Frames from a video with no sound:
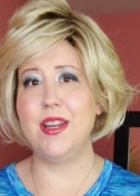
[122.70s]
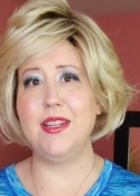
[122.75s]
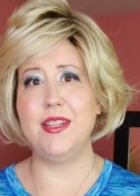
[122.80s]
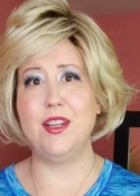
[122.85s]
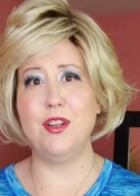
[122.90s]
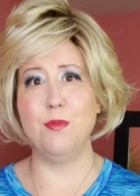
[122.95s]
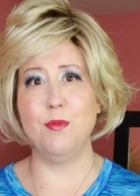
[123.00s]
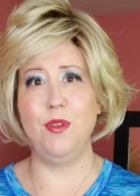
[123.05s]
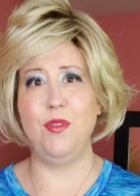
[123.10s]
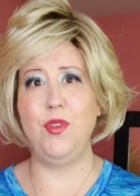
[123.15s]
I
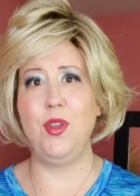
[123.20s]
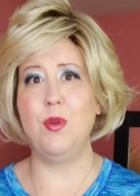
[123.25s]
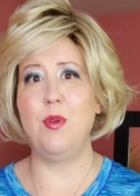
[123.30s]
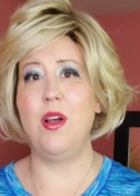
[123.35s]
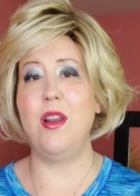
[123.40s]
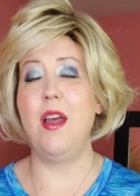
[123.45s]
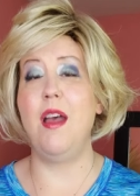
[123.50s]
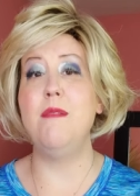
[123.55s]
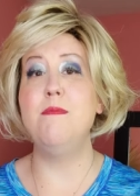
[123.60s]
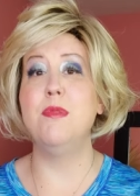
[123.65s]
did a review
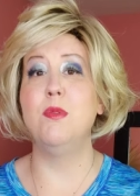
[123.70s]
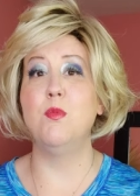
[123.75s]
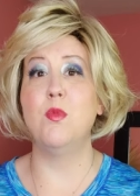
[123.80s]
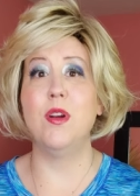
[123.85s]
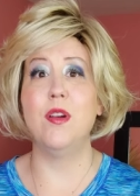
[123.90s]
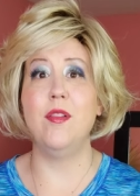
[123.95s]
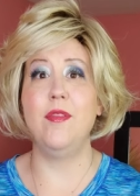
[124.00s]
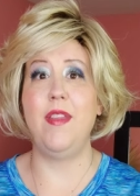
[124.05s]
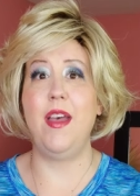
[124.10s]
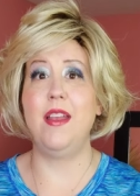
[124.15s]
on, I've been
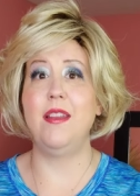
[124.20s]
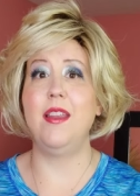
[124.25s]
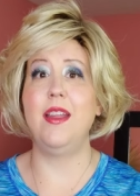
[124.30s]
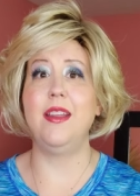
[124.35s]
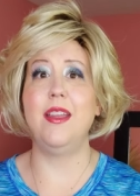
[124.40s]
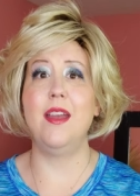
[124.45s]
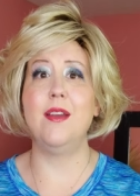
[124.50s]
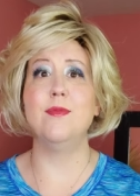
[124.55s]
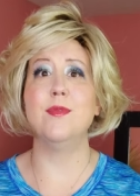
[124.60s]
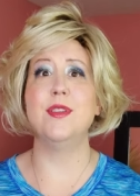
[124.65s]
wearing that
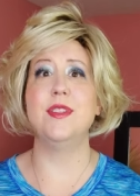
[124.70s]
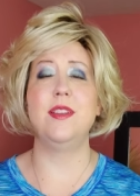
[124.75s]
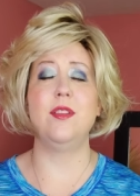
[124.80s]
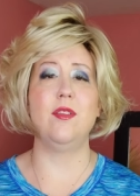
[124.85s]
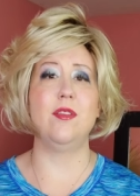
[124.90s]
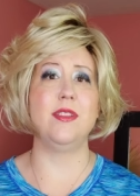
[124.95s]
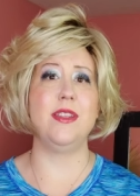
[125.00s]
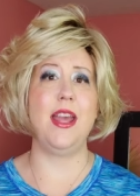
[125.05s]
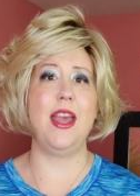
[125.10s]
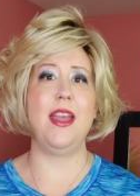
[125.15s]
like every
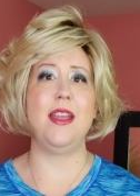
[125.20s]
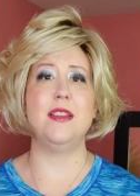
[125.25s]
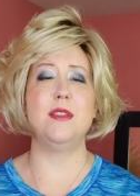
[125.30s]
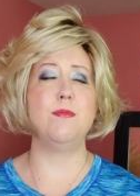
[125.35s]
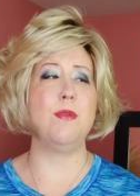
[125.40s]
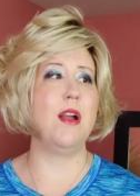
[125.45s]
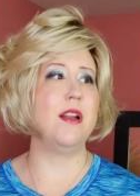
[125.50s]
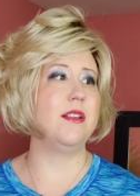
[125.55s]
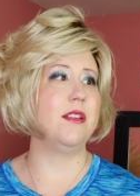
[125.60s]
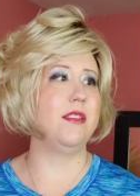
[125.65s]
single day. It's
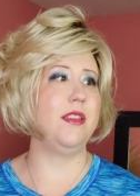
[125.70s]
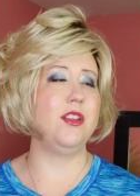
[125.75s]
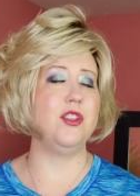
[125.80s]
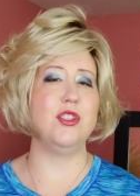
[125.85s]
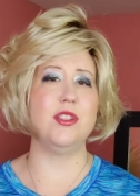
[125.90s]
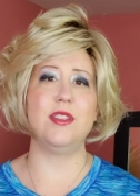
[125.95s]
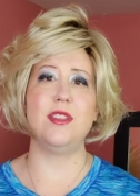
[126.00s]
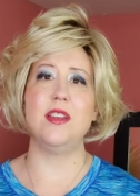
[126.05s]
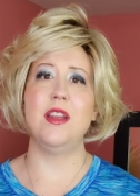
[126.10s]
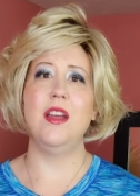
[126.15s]
practically
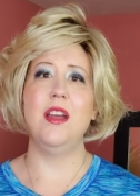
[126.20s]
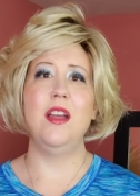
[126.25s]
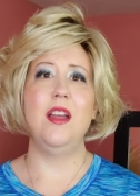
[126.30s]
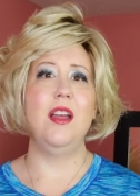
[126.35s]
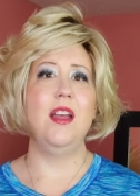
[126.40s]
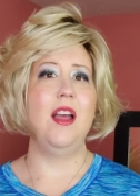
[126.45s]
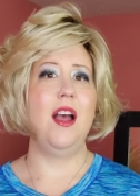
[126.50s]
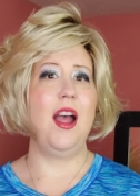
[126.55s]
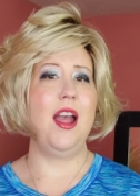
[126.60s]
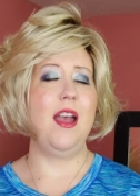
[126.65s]
just
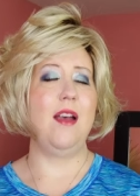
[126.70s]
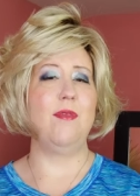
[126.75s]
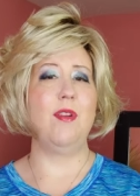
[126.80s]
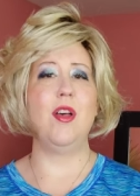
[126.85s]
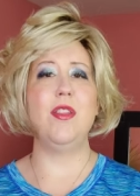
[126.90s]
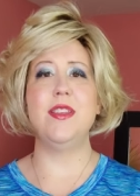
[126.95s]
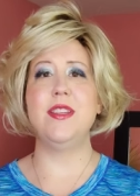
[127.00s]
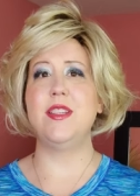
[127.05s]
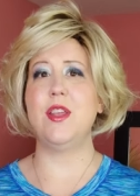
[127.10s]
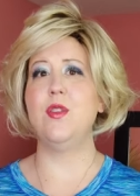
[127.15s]
I have all
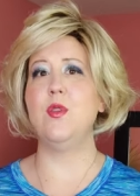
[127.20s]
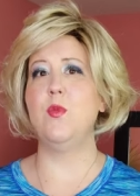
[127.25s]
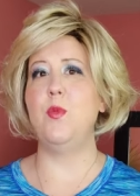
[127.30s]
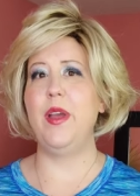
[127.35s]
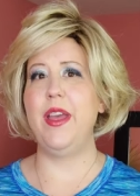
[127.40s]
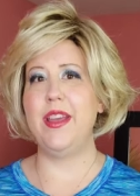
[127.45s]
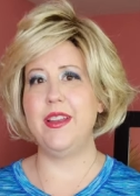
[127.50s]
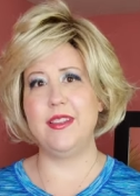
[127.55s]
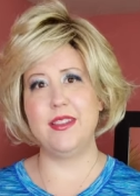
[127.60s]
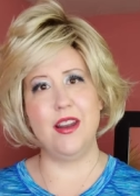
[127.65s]
these other
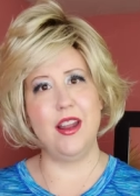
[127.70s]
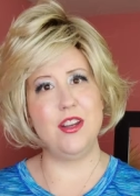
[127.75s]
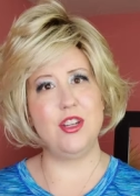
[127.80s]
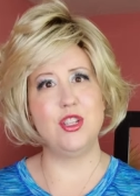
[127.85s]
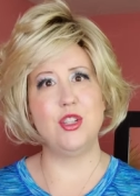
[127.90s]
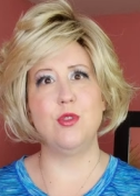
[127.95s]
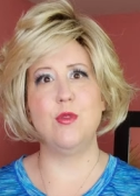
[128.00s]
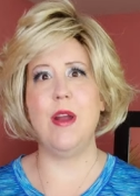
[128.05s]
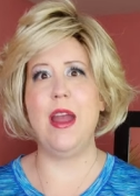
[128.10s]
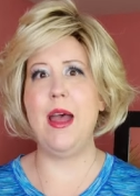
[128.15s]
wigs and I
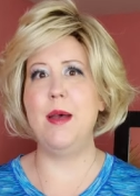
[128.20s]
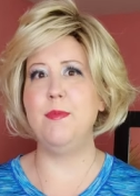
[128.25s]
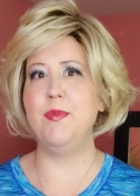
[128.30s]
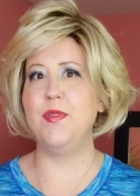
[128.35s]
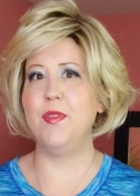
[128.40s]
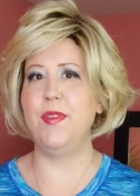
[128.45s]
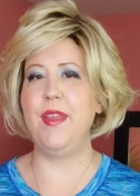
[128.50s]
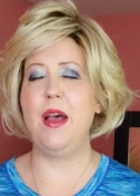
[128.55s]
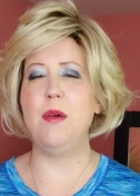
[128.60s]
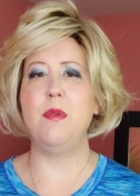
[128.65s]
just grabbed
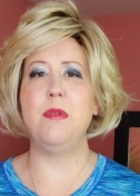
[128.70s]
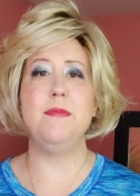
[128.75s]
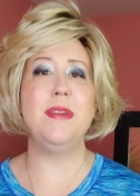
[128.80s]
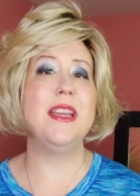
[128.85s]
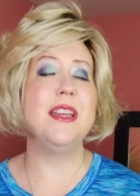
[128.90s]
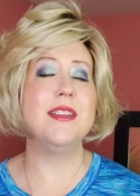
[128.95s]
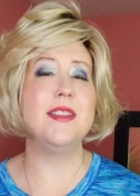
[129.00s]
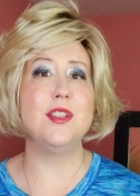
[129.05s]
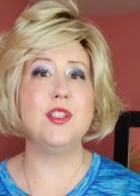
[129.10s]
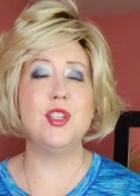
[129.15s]
for that one
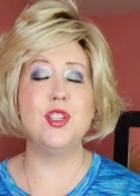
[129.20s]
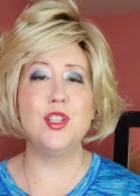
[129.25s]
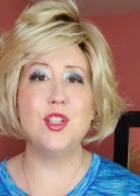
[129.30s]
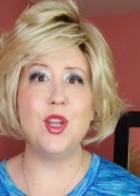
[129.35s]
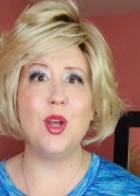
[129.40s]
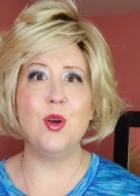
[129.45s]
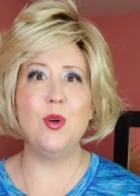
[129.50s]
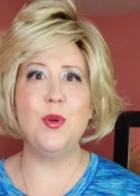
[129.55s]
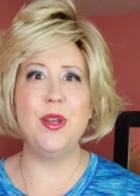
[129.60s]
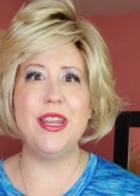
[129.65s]
because it's
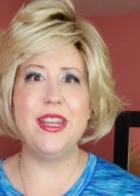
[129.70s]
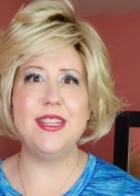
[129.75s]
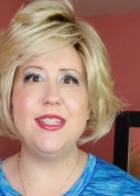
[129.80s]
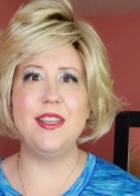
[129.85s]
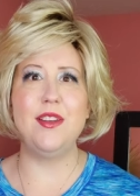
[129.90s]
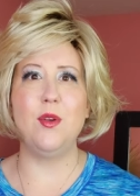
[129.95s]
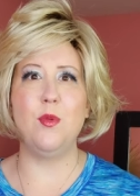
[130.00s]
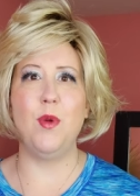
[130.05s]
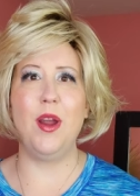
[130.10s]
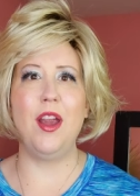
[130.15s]
so easy
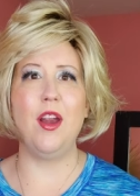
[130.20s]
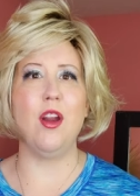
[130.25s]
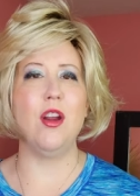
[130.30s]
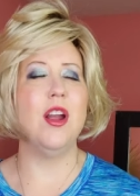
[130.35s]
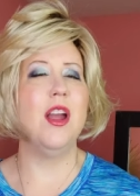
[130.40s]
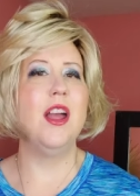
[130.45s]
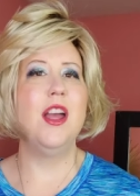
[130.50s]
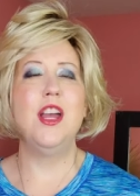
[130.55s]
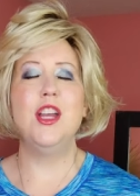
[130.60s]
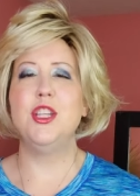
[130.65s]
to wear.
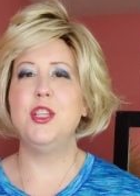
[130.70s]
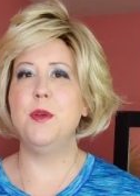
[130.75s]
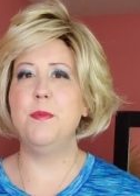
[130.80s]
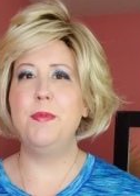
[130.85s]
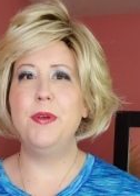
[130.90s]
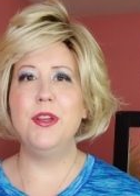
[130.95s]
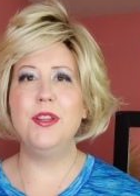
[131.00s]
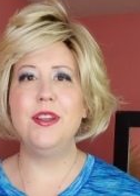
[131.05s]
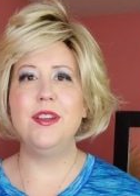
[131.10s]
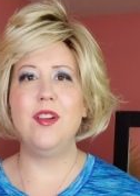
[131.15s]
You
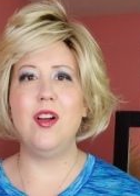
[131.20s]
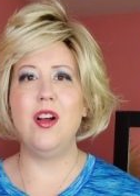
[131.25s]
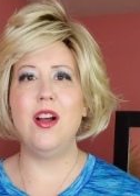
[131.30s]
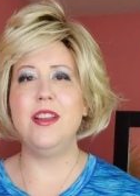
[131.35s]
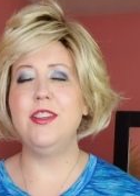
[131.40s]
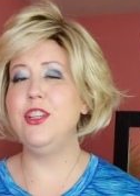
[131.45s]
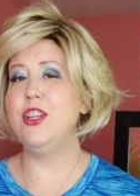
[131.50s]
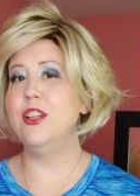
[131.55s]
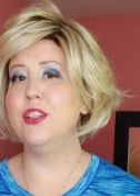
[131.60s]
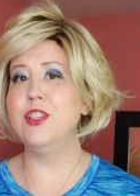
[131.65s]
put it
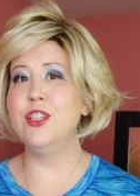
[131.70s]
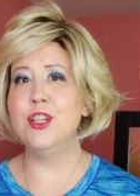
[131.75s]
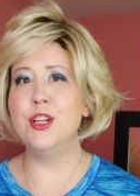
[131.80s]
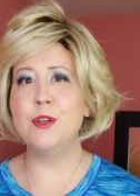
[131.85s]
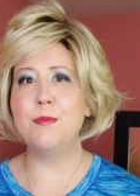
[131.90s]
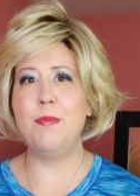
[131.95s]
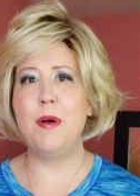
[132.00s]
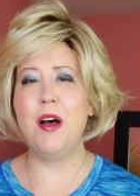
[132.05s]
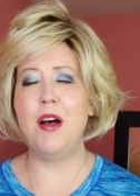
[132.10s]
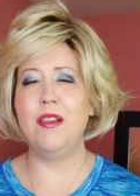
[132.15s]
on, you
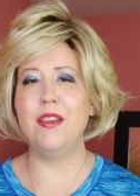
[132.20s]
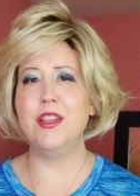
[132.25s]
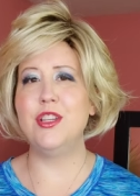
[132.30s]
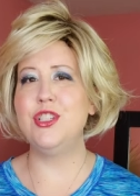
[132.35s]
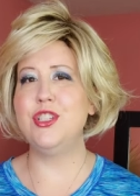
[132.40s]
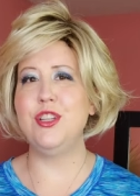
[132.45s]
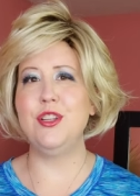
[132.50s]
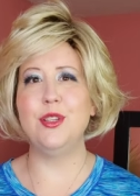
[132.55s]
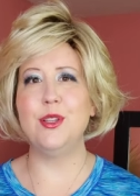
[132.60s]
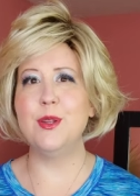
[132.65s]
look
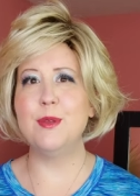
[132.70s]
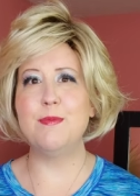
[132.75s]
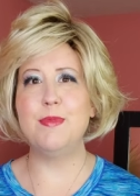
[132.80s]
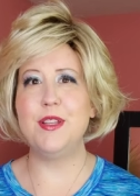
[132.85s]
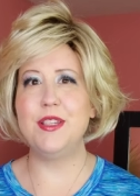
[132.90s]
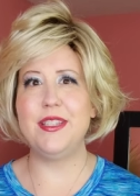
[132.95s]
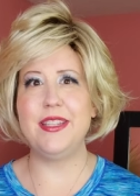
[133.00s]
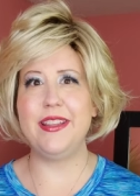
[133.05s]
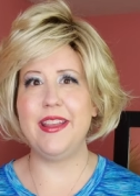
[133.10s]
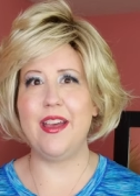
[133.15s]
polished, you look
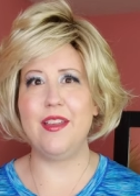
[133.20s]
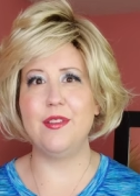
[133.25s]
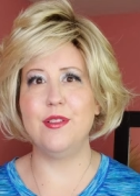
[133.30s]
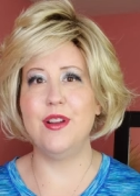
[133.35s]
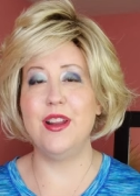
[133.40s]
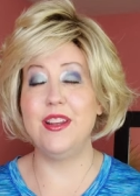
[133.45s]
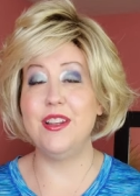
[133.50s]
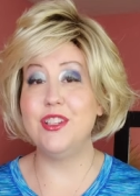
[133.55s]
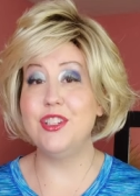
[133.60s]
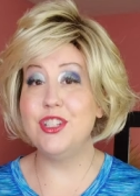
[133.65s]
put together,
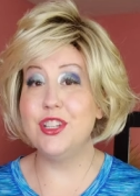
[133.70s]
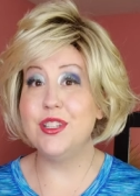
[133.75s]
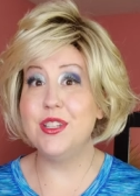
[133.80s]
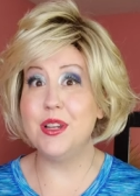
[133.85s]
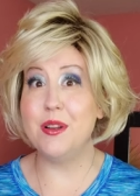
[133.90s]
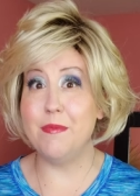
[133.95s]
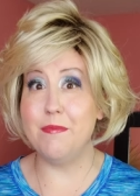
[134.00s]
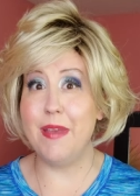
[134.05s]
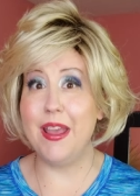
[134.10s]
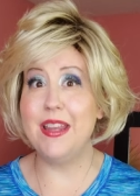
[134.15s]
and it's just an
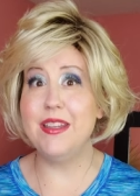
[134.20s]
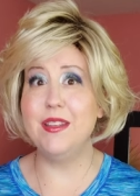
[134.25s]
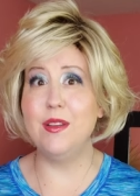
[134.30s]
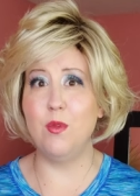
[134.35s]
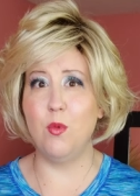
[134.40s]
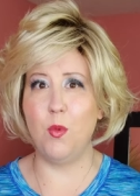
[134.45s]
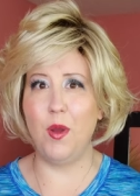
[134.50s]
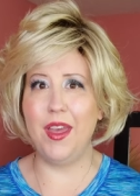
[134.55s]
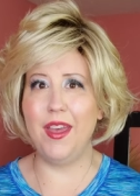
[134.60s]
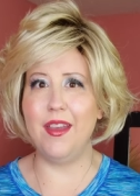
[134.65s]

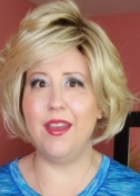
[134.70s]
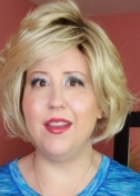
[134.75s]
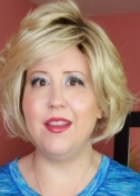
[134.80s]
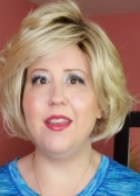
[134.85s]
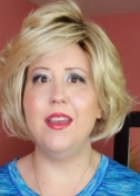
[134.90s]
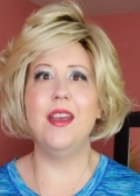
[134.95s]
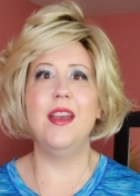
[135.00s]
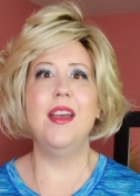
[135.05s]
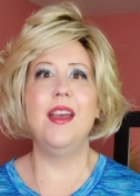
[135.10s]
amazing wig.